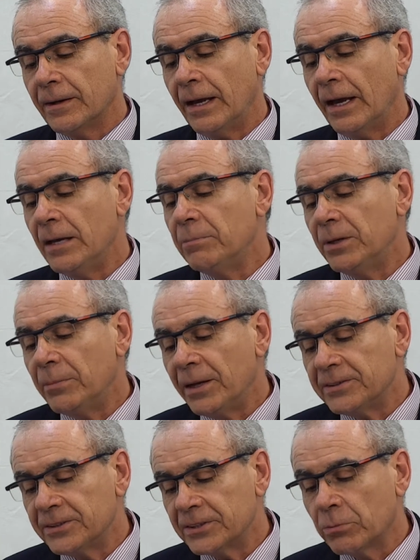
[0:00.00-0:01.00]

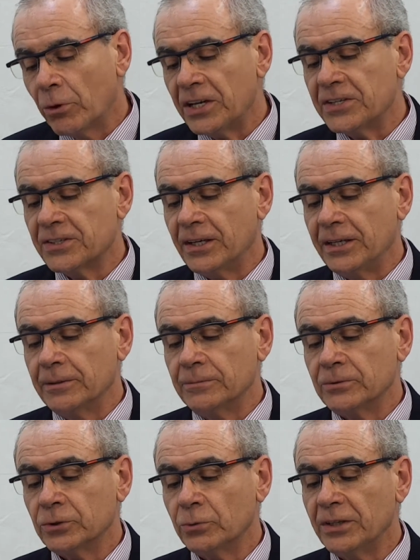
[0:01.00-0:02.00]
implemented more easily.
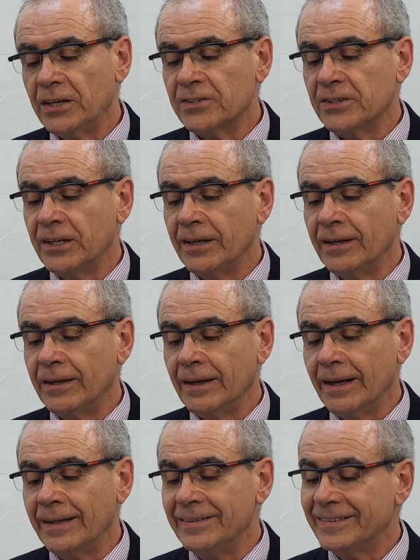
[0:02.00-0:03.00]
So there is
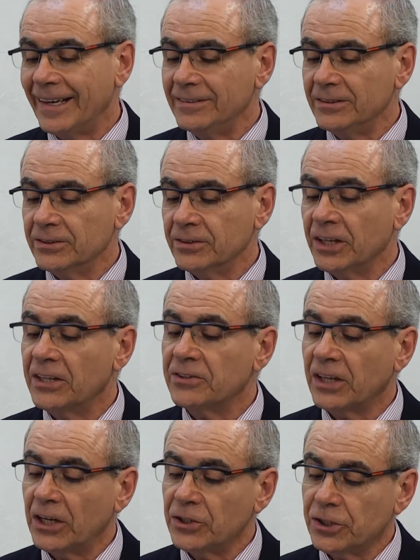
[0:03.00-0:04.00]
the intent, the
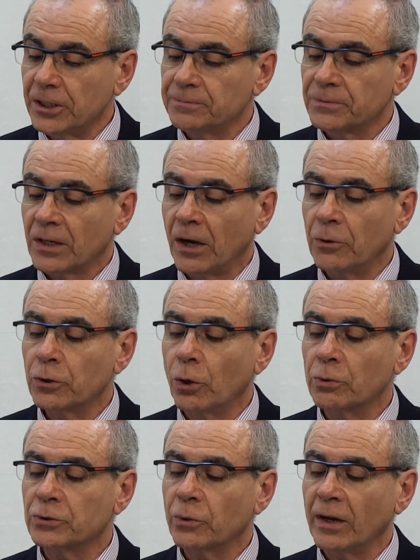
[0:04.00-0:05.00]
intention, how we're
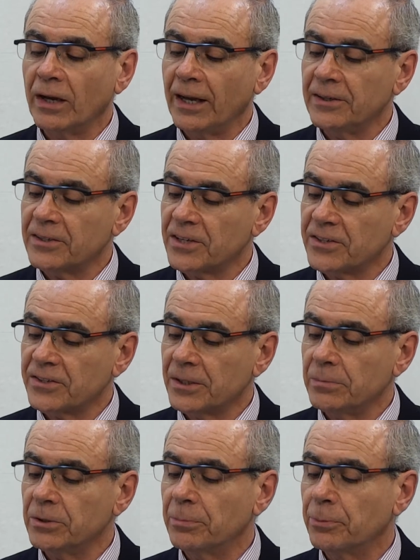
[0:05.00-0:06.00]
going to align the
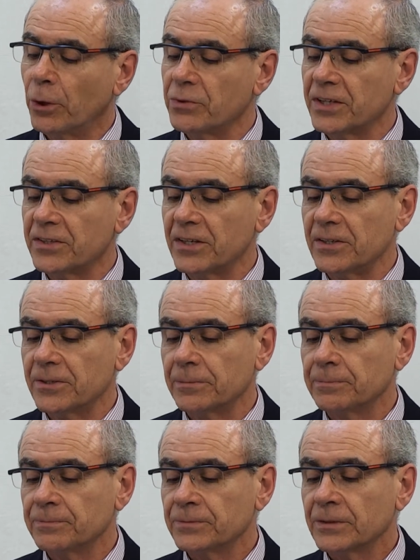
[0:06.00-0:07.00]
system, the processes
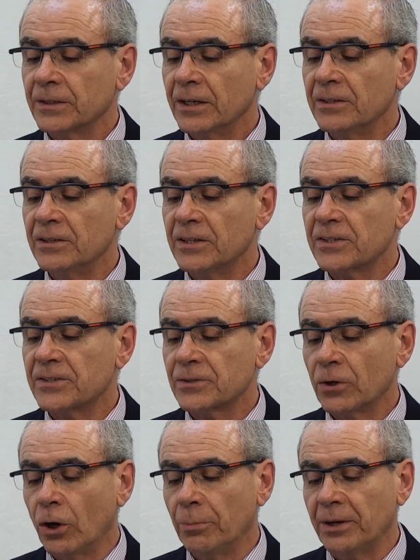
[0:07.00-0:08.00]
in
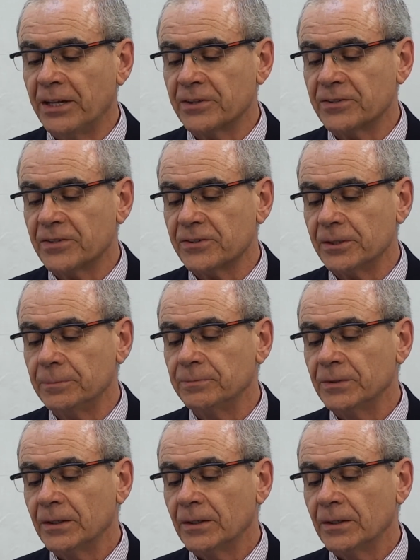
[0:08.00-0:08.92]
this operating system,